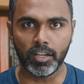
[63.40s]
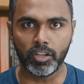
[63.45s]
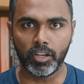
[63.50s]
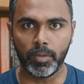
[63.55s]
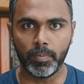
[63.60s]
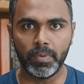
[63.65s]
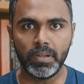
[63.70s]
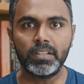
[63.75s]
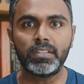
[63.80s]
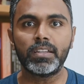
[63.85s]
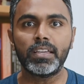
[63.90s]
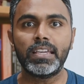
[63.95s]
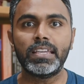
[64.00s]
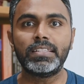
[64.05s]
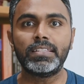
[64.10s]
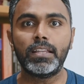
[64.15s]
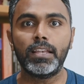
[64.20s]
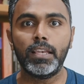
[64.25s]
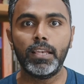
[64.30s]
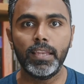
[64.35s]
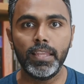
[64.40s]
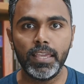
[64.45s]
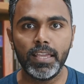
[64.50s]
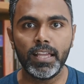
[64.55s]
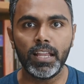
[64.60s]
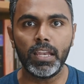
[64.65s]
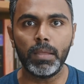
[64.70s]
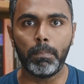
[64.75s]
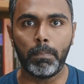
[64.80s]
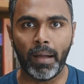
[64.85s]
agreement is a
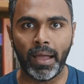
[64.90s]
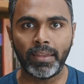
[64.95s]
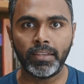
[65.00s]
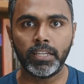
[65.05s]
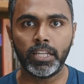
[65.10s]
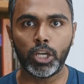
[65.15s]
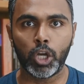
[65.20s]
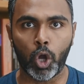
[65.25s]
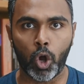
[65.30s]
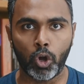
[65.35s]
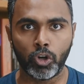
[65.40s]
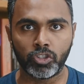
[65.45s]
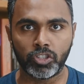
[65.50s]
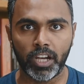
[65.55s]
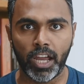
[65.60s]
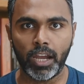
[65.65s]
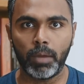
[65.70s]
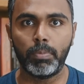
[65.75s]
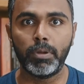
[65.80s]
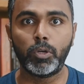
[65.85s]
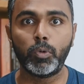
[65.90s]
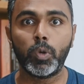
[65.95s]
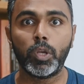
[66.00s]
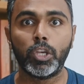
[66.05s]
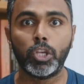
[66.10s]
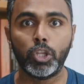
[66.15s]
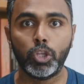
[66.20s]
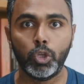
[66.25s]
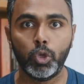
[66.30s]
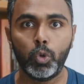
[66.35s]
legally binding contract
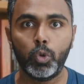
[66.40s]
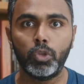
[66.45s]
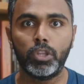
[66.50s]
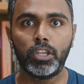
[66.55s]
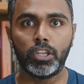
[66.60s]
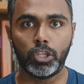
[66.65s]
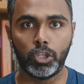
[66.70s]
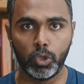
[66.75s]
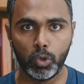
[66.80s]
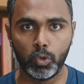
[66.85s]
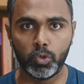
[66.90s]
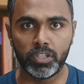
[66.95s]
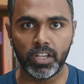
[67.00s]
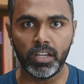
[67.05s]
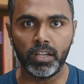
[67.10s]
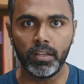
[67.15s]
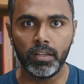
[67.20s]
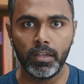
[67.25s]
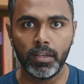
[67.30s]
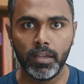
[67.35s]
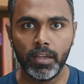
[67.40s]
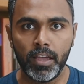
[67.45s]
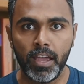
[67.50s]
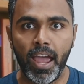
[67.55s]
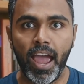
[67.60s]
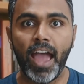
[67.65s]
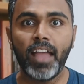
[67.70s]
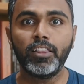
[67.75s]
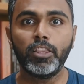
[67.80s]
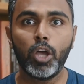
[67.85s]
between you, the user,
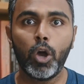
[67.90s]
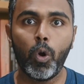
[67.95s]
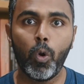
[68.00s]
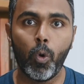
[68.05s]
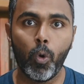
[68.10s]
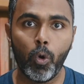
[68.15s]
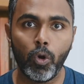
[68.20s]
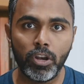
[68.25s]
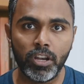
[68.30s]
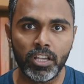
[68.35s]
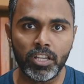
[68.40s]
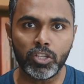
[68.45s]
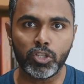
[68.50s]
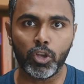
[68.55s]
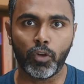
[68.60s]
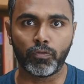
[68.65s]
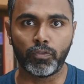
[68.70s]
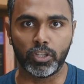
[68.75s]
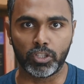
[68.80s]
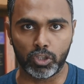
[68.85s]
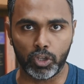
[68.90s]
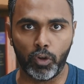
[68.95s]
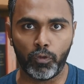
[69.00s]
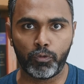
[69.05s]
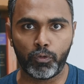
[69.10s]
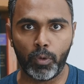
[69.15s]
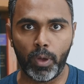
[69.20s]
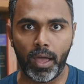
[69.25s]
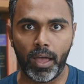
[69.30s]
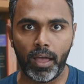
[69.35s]
and the owners of the
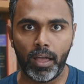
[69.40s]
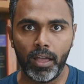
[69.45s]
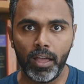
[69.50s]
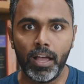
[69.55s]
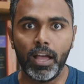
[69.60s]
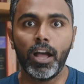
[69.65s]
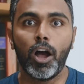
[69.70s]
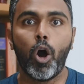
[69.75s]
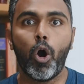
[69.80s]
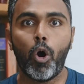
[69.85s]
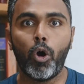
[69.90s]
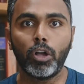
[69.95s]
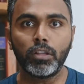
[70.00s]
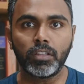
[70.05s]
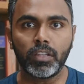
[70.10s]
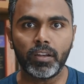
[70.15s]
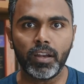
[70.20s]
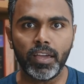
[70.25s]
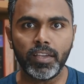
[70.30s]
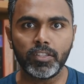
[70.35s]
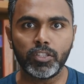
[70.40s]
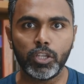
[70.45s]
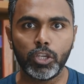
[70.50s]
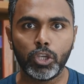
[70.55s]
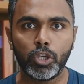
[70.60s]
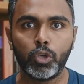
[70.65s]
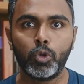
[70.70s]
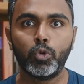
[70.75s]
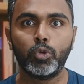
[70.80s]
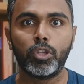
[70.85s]
software,
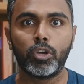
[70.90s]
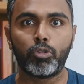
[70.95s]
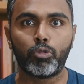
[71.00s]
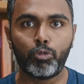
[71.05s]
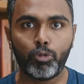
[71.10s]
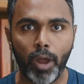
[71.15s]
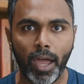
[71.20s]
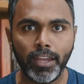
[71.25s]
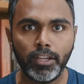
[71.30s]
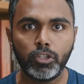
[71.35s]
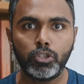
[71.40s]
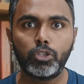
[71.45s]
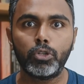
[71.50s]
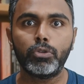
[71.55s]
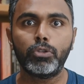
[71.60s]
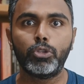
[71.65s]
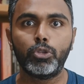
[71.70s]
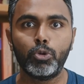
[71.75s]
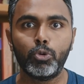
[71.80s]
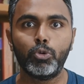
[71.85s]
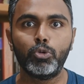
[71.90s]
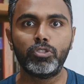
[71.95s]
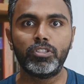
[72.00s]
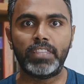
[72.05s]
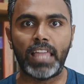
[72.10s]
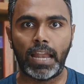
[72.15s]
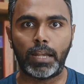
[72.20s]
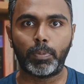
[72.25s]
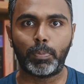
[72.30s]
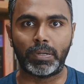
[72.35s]
authorizing you the right to use
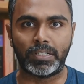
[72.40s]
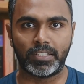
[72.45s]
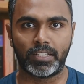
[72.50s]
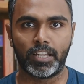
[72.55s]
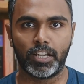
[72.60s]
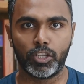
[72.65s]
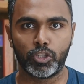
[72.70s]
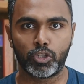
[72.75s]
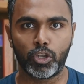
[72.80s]
that particular